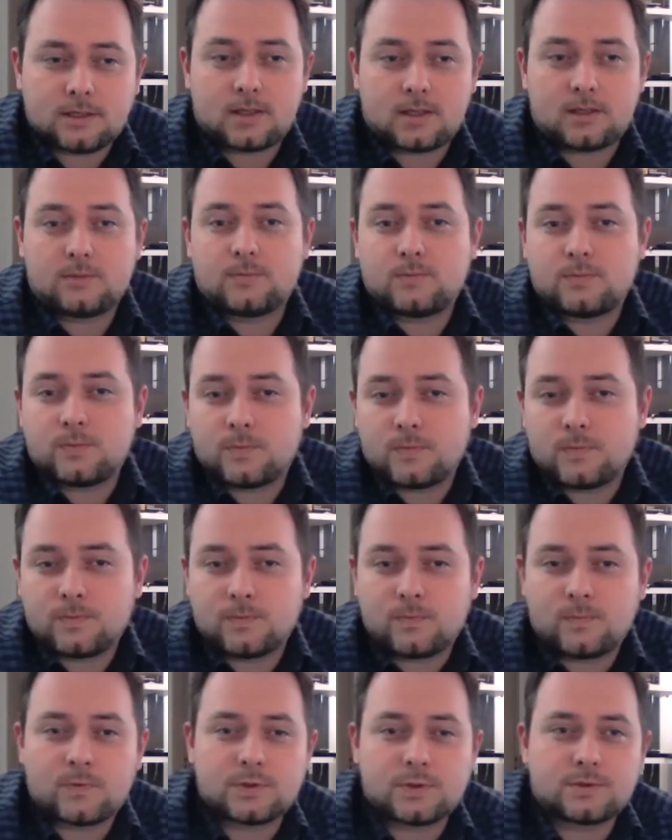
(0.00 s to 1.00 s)
I'm
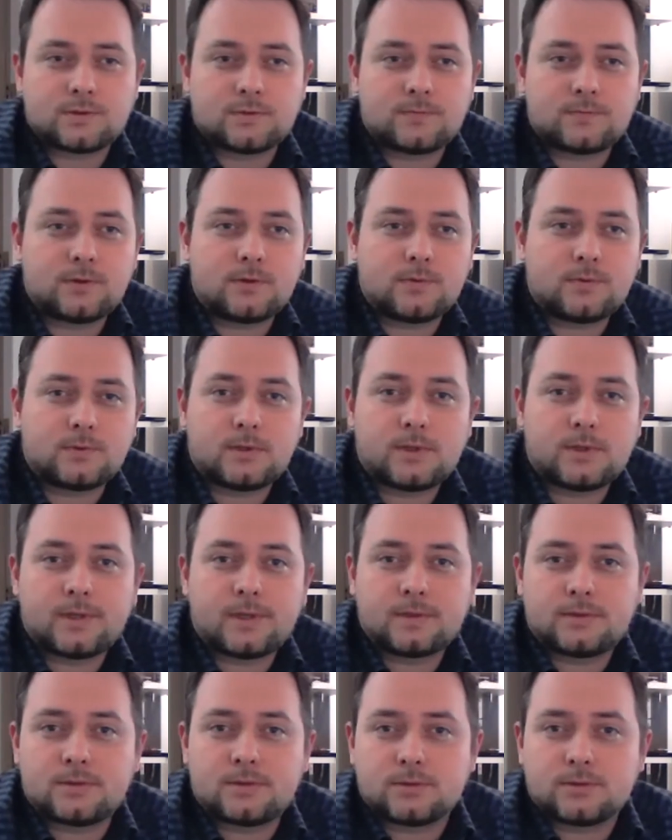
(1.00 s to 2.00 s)
first of all would
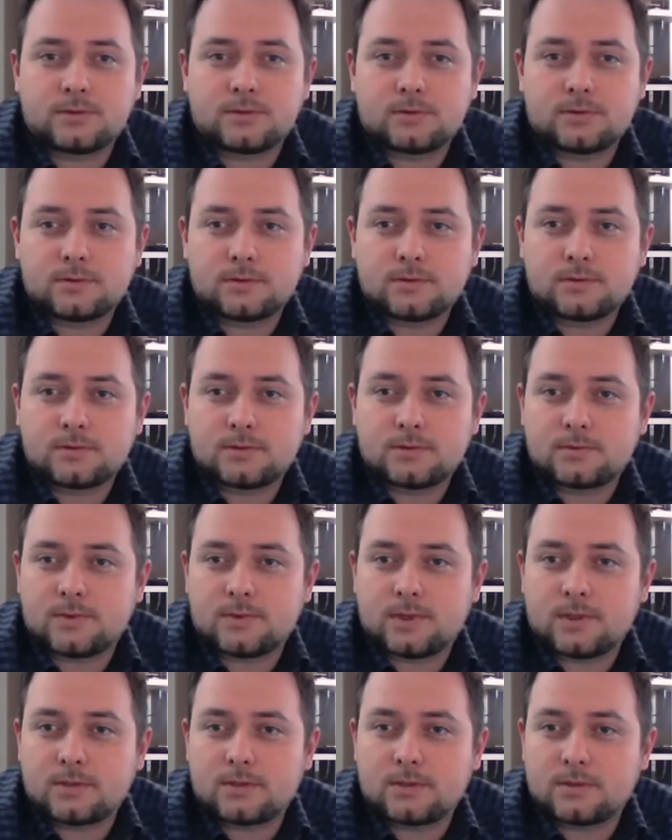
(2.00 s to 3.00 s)
like to
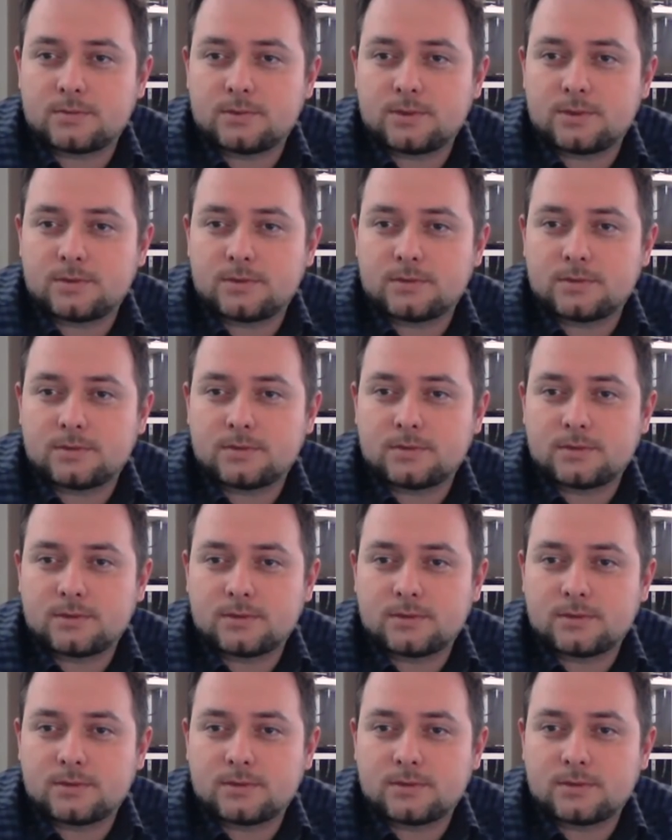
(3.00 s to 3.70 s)
welcome you